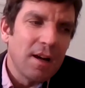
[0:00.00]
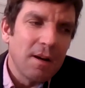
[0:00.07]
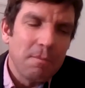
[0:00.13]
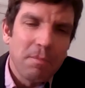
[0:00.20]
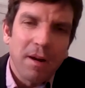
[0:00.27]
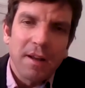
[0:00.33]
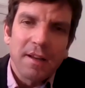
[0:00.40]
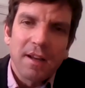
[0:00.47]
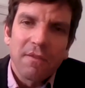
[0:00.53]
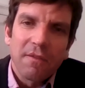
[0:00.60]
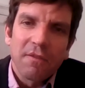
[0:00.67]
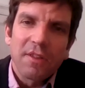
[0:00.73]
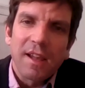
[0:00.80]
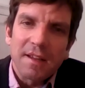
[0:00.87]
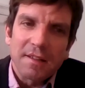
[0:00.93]
Uh, but
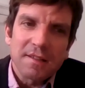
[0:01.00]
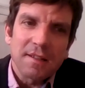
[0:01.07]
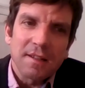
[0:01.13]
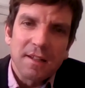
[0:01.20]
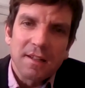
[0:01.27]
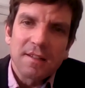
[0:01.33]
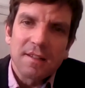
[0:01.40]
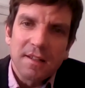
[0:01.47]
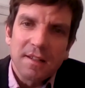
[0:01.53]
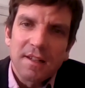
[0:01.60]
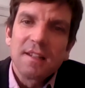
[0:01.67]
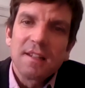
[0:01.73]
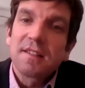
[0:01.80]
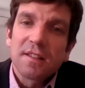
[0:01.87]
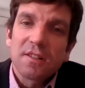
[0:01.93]
nevertheless, it's,
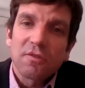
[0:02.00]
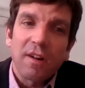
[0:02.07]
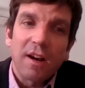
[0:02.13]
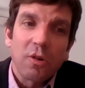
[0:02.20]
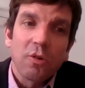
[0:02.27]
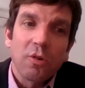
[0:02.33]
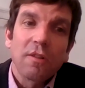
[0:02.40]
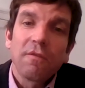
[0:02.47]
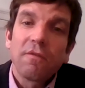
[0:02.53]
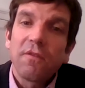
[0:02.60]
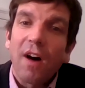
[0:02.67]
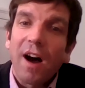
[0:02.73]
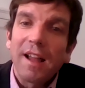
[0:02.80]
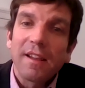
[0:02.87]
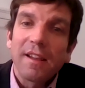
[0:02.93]
it is this record of
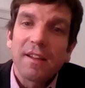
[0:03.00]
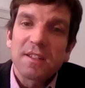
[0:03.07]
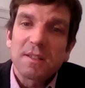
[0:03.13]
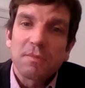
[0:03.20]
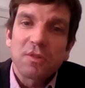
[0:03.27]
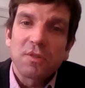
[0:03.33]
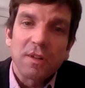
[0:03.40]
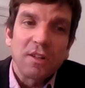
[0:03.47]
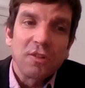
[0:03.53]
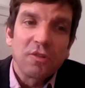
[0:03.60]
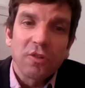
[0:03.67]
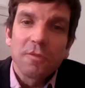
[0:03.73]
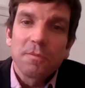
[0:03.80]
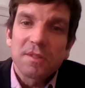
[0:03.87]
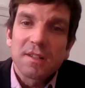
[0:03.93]
violence between
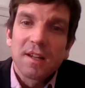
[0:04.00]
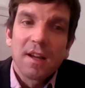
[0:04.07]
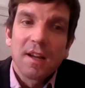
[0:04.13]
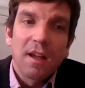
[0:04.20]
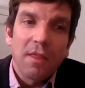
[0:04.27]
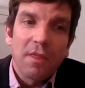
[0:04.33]
groups